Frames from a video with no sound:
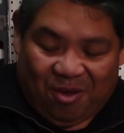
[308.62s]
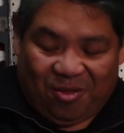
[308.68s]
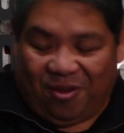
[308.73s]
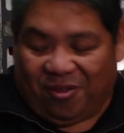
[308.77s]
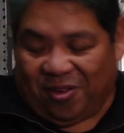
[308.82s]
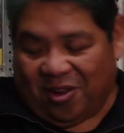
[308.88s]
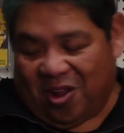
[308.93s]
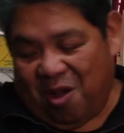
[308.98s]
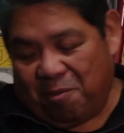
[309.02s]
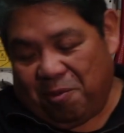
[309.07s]
there's
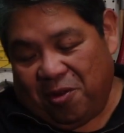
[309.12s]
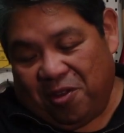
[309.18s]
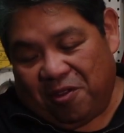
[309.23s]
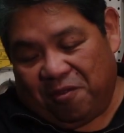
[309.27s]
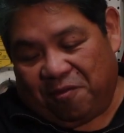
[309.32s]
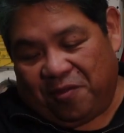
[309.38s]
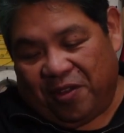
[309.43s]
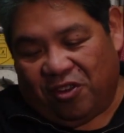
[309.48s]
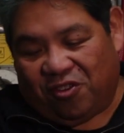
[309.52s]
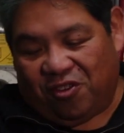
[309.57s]
a couple other
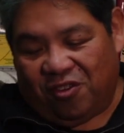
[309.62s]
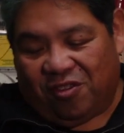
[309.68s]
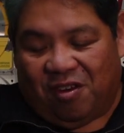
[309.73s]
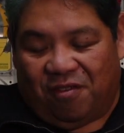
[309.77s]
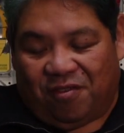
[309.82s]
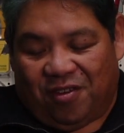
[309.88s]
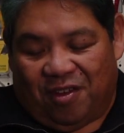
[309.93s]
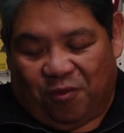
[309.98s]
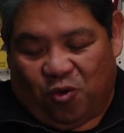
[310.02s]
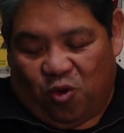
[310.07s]
features.
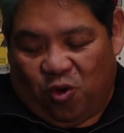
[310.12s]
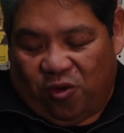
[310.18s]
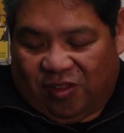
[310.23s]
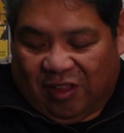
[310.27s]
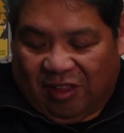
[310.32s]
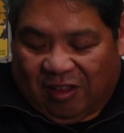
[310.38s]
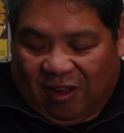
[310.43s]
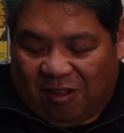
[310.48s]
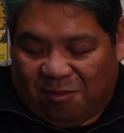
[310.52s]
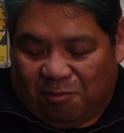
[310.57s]
There's of course the
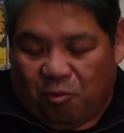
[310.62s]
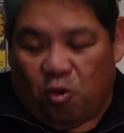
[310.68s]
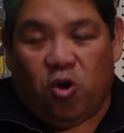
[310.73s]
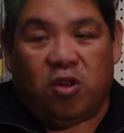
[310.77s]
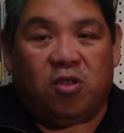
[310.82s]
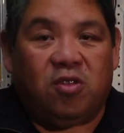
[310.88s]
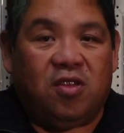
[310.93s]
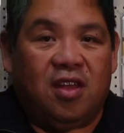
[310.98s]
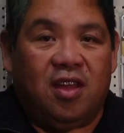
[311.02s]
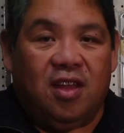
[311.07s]
dust
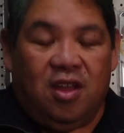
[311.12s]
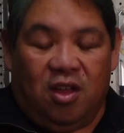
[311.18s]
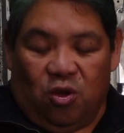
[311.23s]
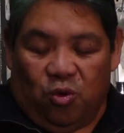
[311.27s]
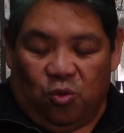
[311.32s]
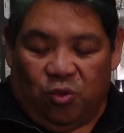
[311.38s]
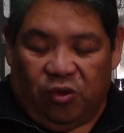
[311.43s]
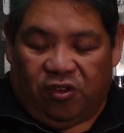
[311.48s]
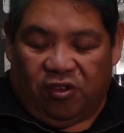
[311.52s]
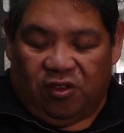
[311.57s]
port,
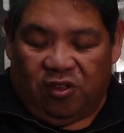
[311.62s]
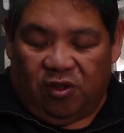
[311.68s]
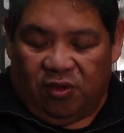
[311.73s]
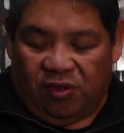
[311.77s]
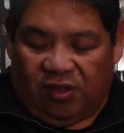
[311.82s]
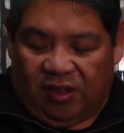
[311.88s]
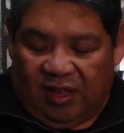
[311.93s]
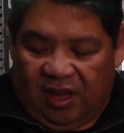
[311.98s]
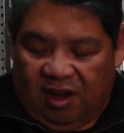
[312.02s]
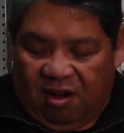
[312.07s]
which you
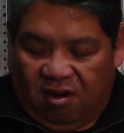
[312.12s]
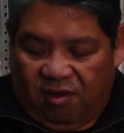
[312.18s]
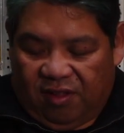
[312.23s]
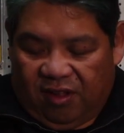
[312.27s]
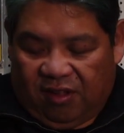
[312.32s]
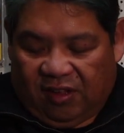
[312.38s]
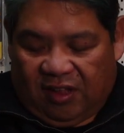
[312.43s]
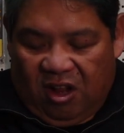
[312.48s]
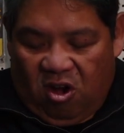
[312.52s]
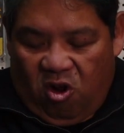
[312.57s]
use here.
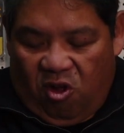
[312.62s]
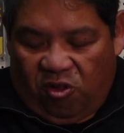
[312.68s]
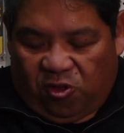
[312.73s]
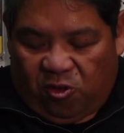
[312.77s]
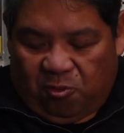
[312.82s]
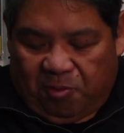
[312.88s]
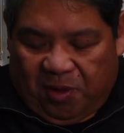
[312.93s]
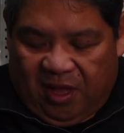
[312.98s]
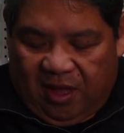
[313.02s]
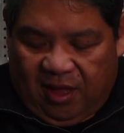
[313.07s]
This can also
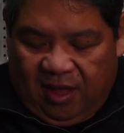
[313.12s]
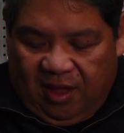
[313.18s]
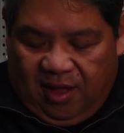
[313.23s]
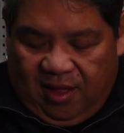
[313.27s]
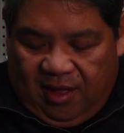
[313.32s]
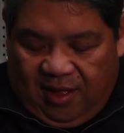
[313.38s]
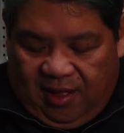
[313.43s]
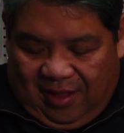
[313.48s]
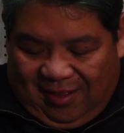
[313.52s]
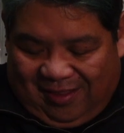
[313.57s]
be
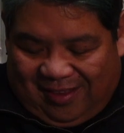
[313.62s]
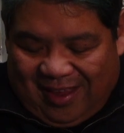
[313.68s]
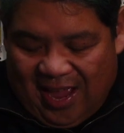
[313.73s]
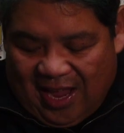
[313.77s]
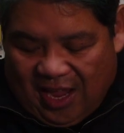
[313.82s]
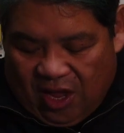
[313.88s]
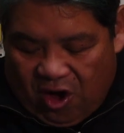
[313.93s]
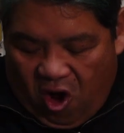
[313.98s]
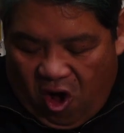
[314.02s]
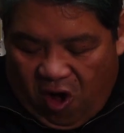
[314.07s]

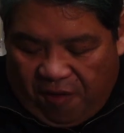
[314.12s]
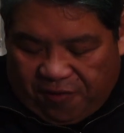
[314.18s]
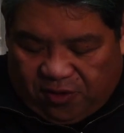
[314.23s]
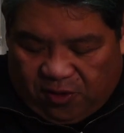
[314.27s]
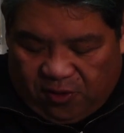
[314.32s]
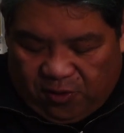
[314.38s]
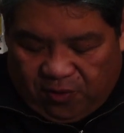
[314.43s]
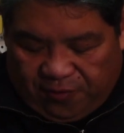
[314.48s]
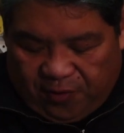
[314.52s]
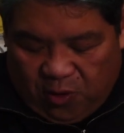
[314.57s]
taken off. So
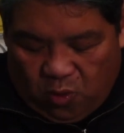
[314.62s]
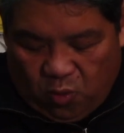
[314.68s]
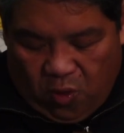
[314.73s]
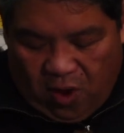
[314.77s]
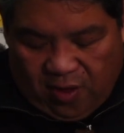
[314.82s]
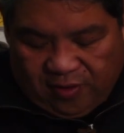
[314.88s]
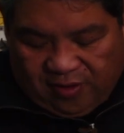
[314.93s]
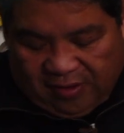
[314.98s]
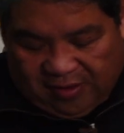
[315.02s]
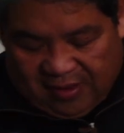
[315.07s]
if you
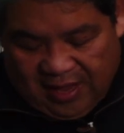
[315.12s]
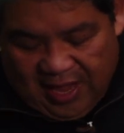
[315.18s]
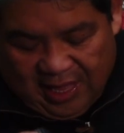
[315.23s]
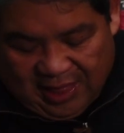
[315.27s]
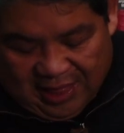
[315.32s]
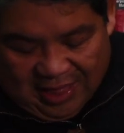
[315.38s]
want to take